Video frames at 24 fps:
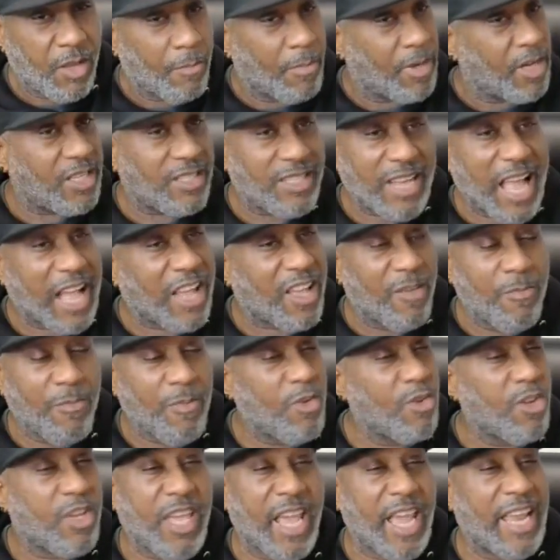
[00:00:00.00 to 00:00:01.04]
but it's not
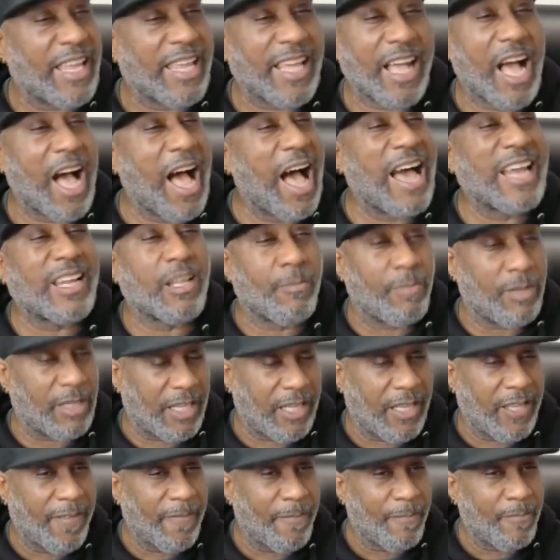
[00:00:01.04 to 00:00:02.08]
communicating
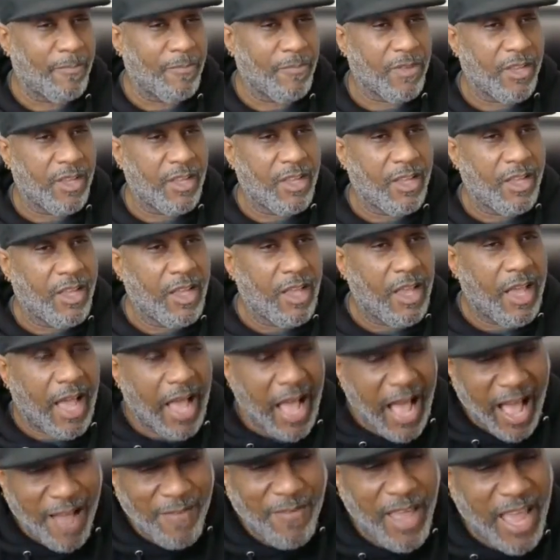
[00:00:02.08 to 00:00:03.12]
audibly.
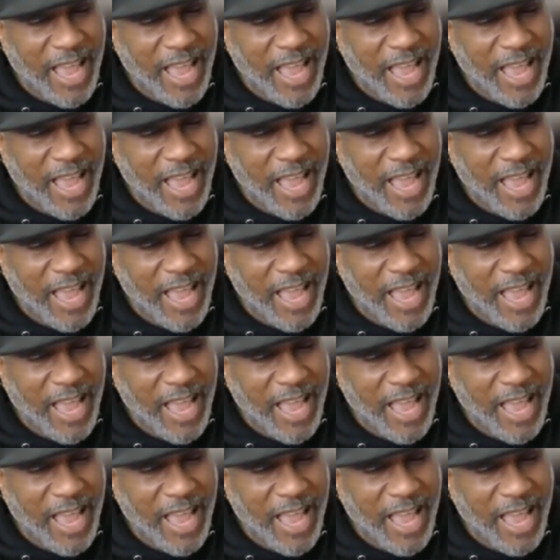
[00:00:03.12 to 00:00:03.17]
I've